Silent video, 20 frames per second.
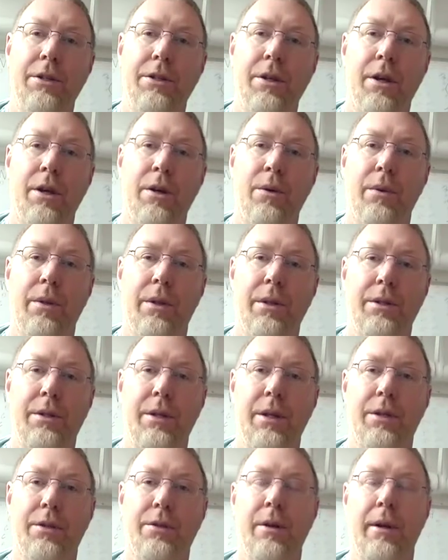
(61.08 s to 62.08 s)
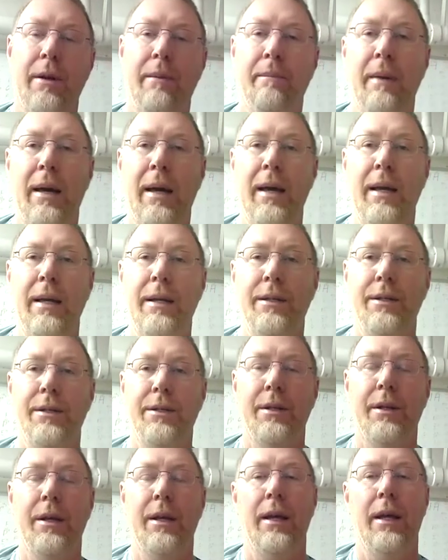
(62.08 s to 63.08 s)
shirt with the 6-string
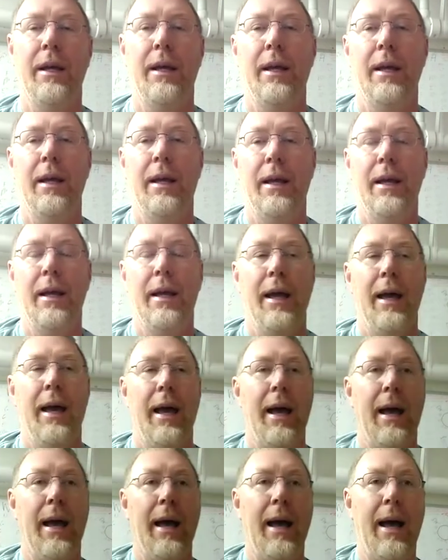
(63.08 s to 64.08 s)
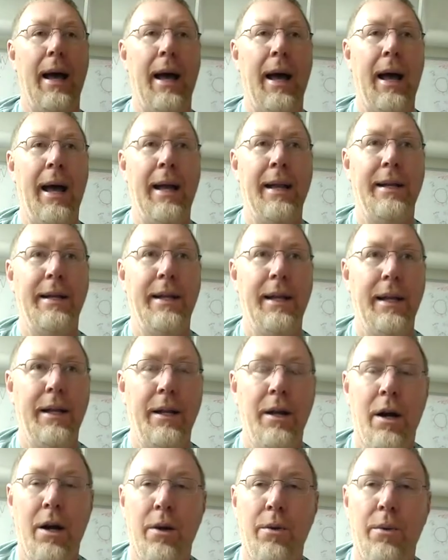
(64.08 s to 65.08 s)
bass. I did
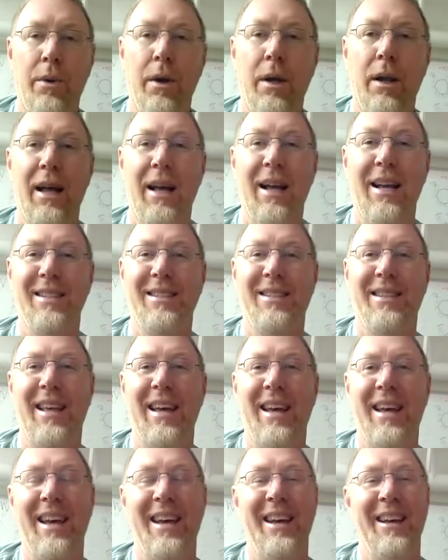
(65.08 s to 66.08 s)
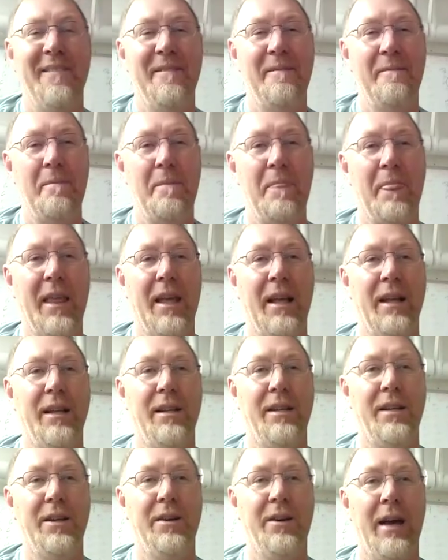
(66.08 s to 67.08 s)
not realize that
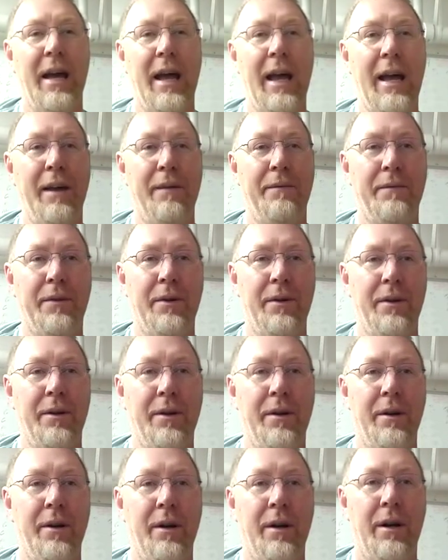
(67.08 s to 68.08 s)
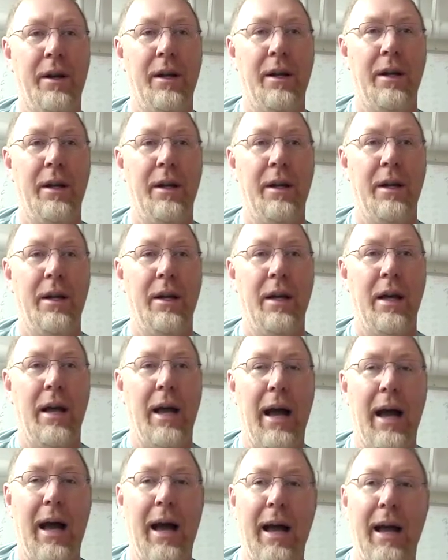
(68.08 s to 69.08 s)
until after
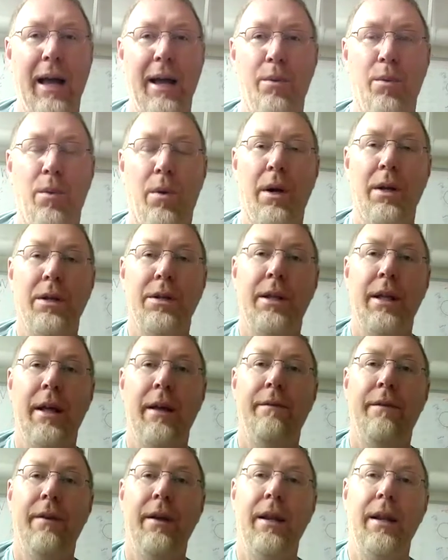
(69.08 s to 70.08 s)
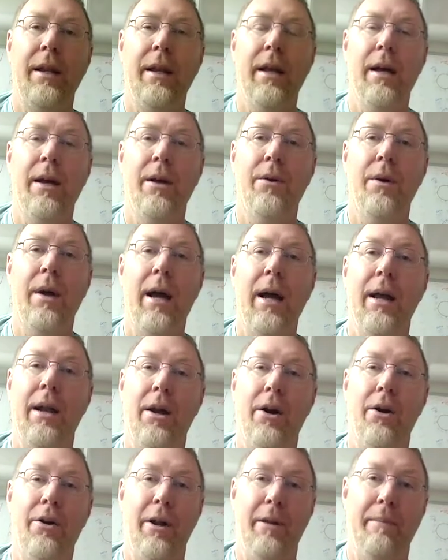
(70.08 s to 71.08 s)
I had watched that video. I had
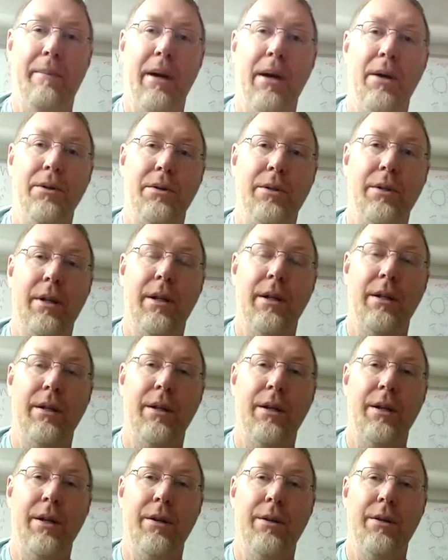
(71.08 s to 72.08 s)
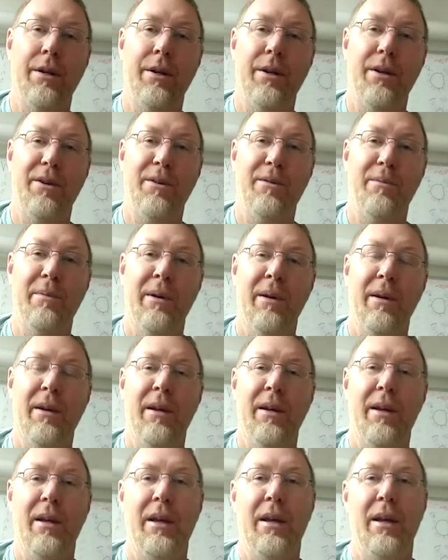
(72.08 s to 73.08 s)
already posted it to YouTube,
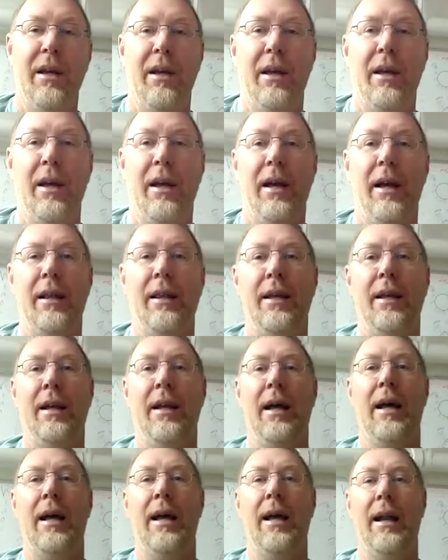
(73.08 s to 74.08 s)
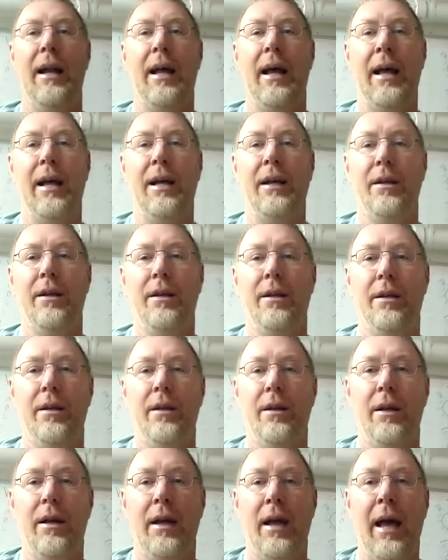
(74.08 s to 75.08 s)
and then I had
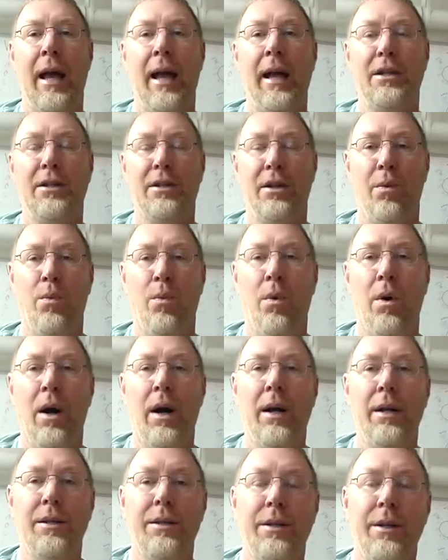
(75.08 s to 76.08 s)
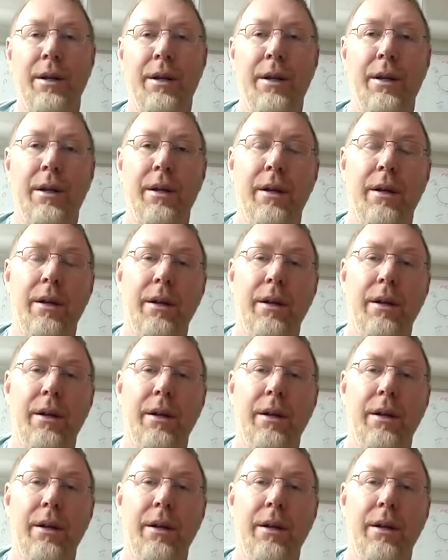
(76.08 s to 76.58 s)
actually watched it,